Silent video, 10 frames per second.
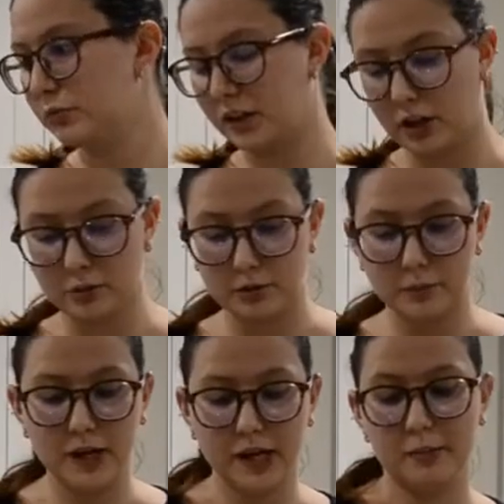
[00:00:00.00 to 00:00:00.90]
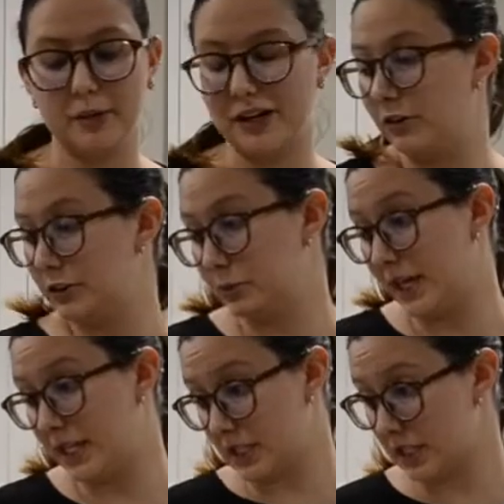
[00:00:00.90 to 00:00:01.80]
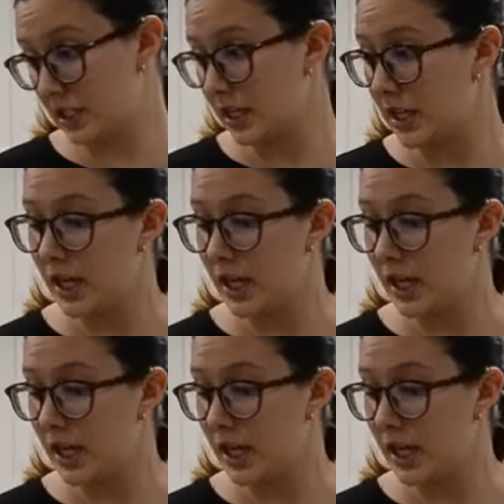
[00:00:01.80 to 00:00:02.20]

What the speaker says: my cardamom, and my allspice.